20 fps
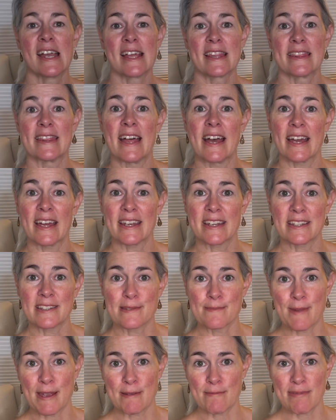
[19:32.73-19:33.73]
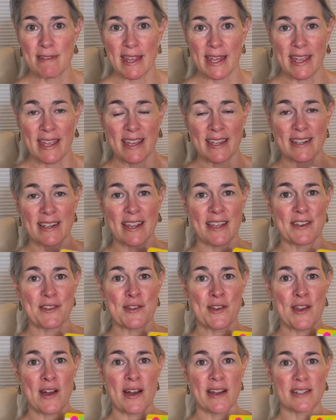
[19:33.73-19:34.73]
that is my plan,
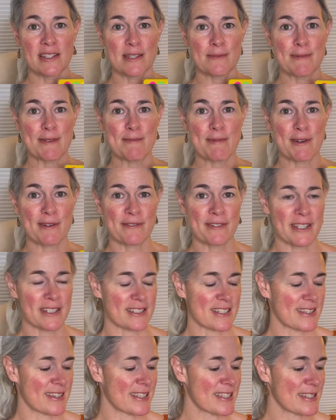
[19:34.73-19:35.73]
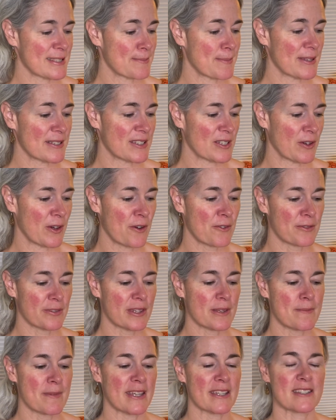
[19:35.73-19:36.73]
not to be perfect at this, but to
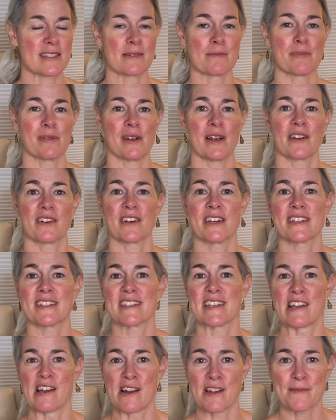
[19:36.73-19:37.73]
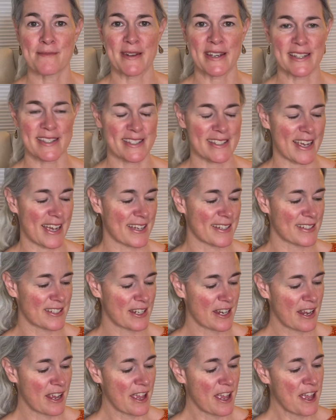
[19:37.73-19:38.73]
hopefully make some progress on my stash.
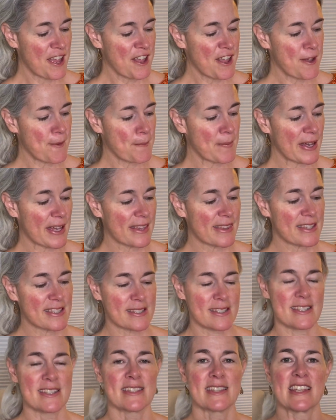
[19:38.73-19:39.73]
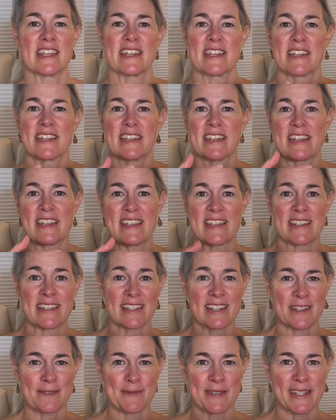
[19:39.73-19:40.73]
But this is the
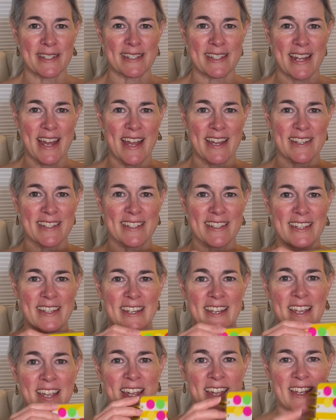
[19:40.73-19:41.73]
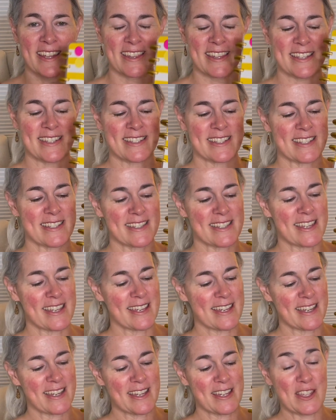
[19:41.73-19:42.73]
incoming stash. This is
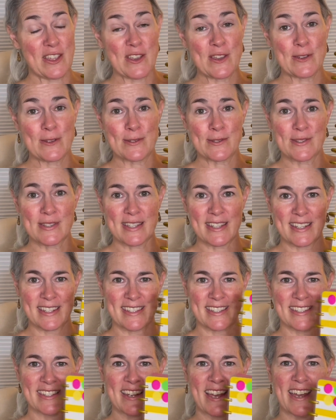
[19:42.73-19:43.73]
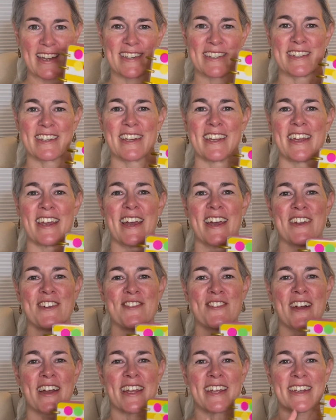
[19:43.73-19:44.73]
the used stash. And
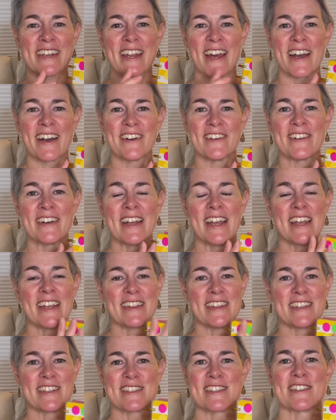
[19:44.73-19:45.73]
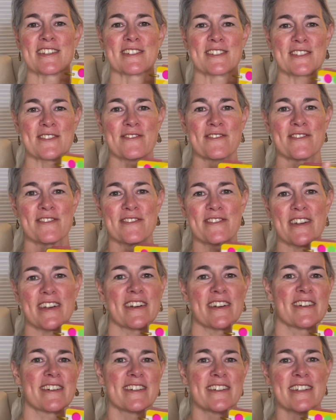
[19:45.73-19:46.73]
right now, this looks
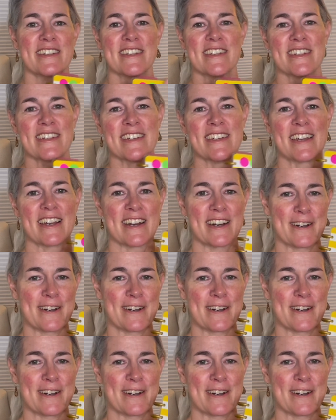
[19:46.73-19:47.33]
very